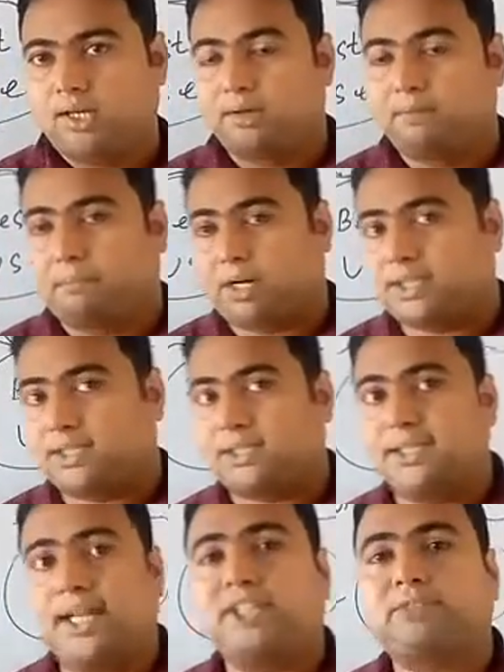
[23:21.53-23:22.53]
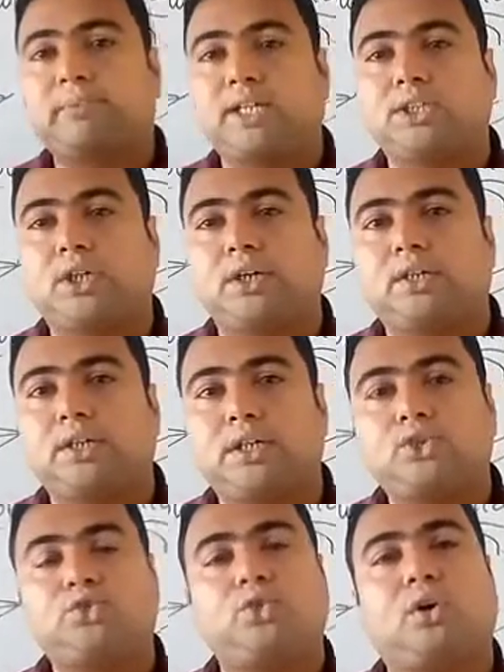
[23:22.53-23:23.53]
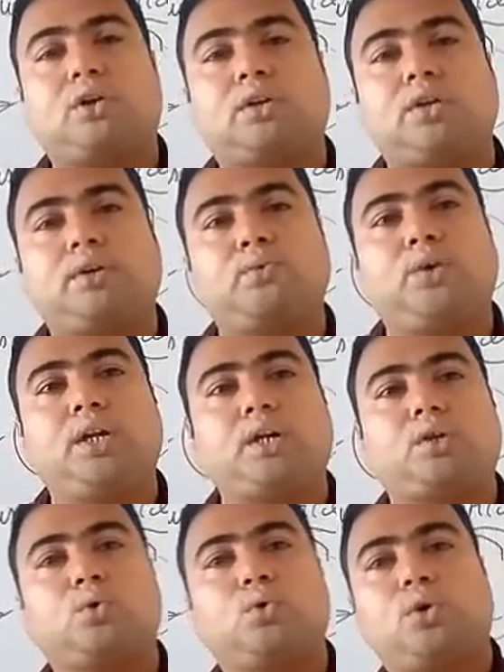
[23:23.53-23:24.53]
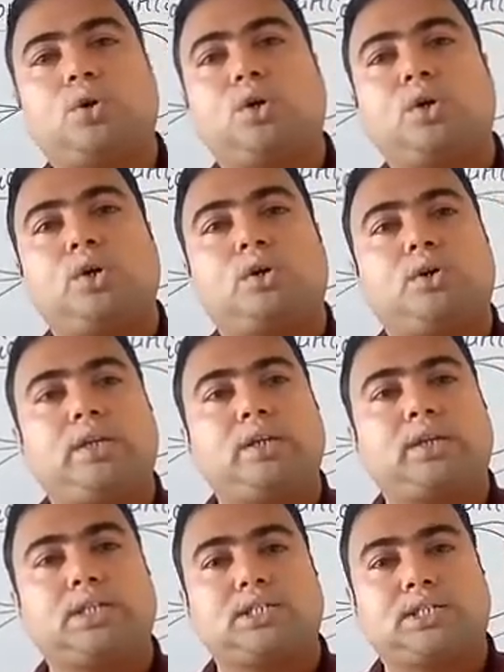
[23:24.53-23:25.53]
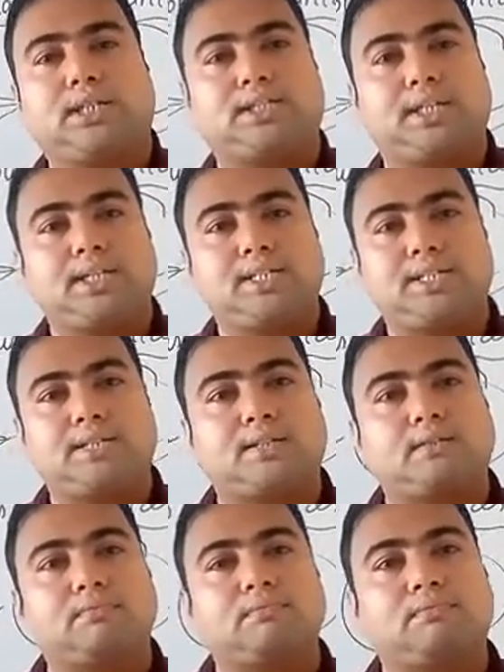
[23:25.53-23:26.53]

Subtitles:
but the sales manager is not willing to increase the sales.